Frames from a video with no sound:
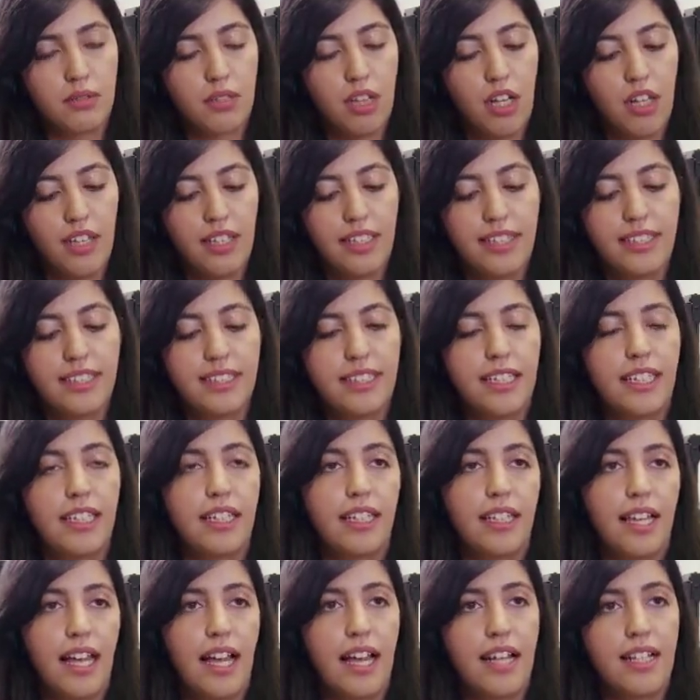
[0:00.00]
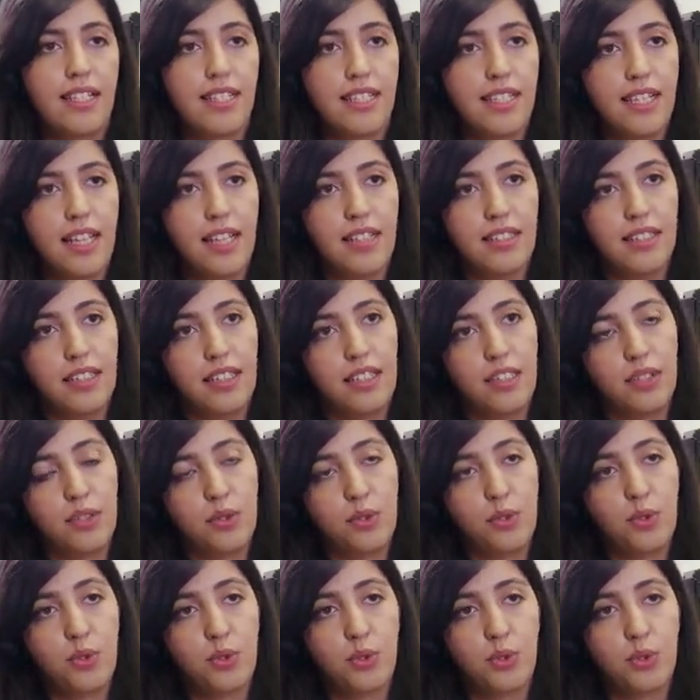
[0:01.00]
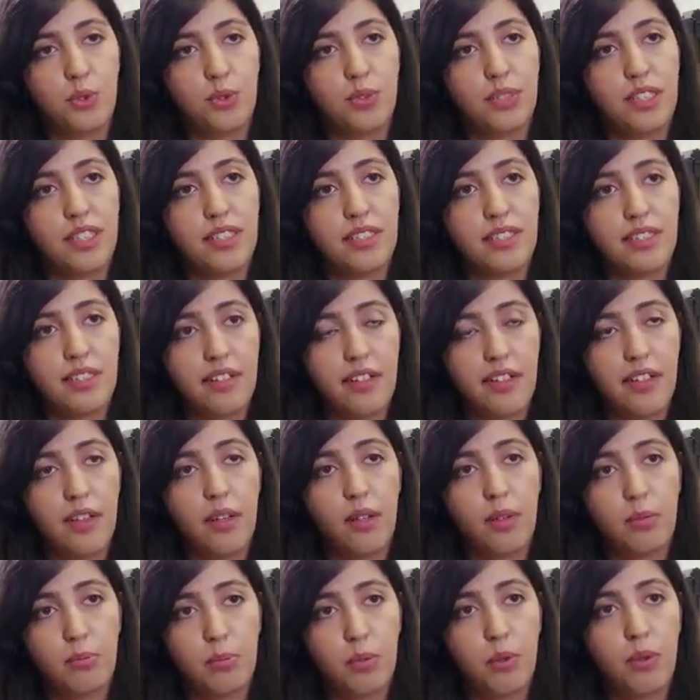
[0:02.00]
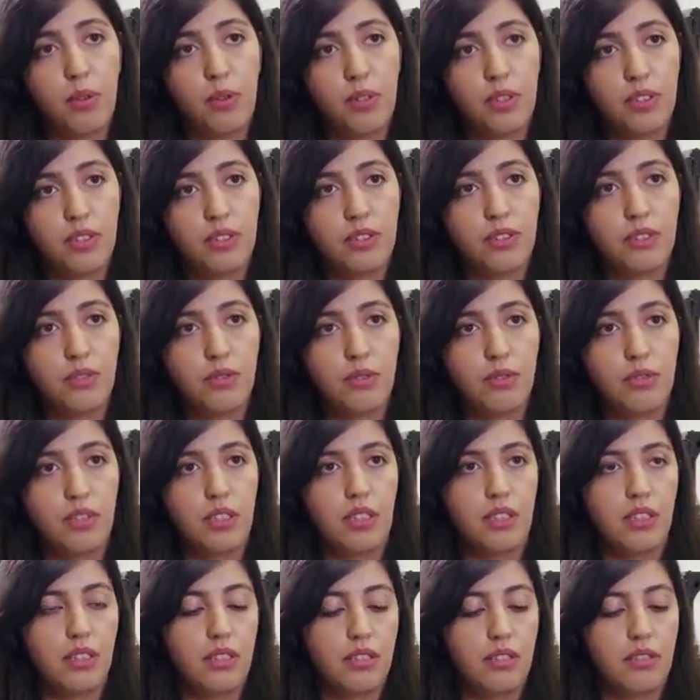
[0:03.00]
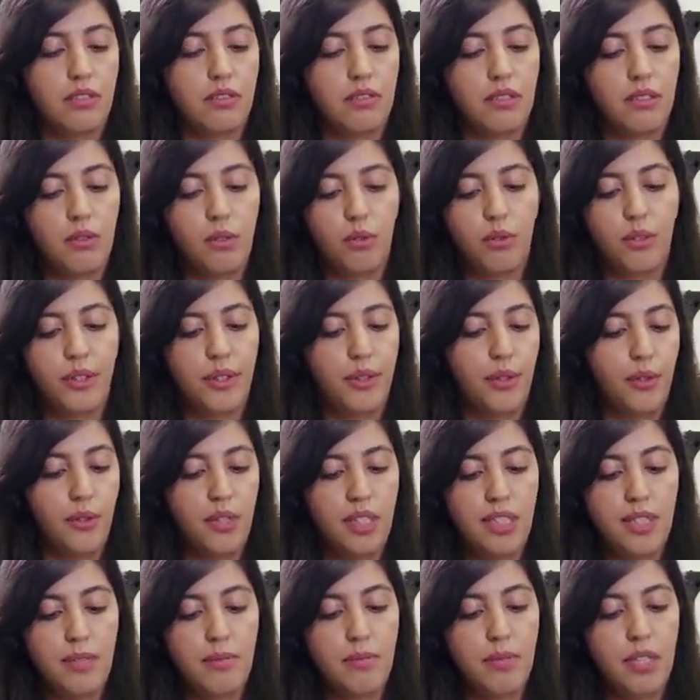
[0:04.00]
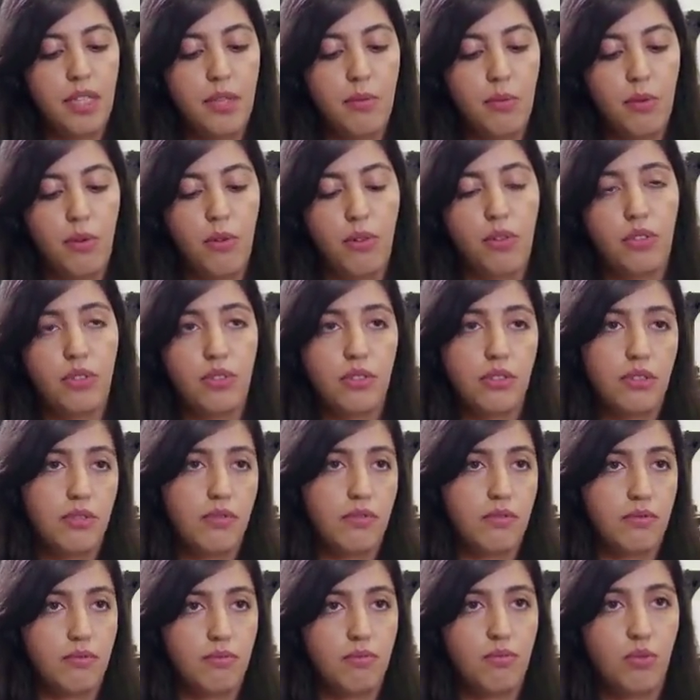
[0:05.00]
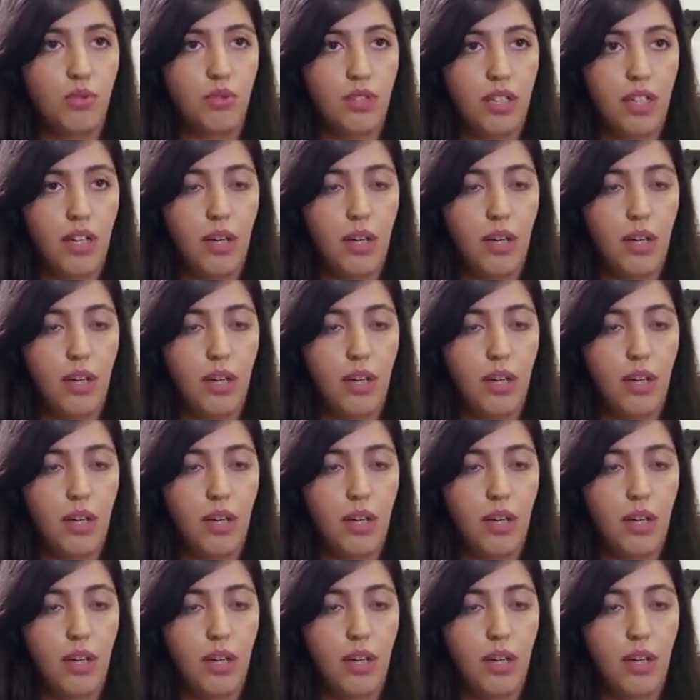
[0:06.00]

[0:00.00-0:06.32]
collecting and sending through the serial ports or USB ports to the